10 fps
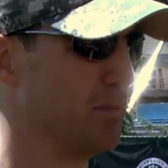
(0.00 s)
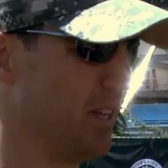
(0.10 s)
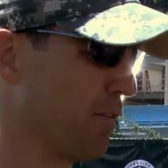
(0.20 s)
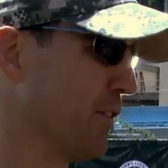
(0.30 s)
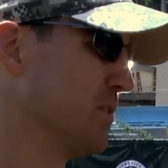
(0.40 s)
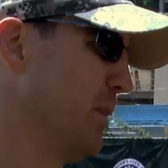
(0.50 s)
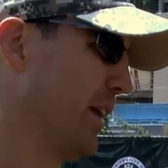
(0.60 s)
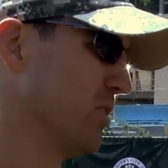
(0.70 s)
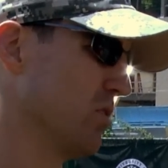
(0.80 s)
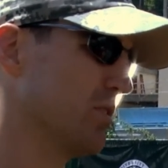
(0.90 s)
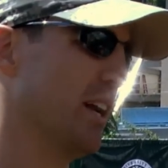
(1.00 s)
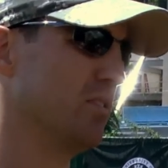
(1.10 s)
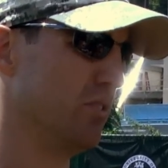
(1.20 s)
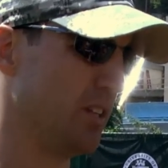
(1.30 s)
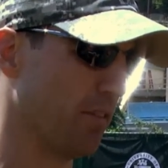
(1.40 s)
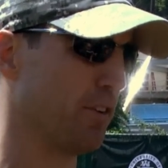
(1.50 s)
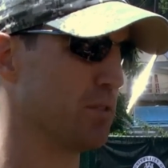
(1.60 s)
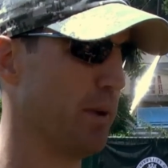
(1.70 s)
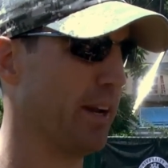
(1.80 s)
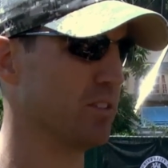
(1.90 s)
difference makers, those guys are
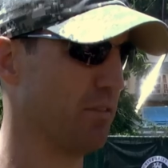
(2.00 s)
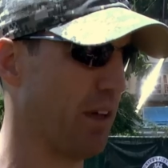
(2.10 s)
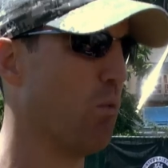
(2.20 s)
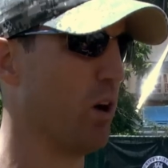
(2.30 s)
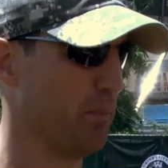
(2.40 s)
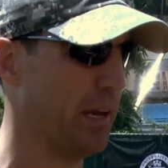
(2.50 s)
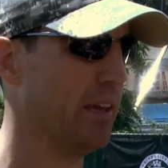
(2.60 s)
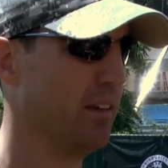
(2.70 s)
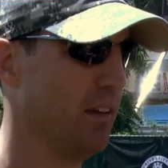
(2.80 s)
difference makers if they want to be.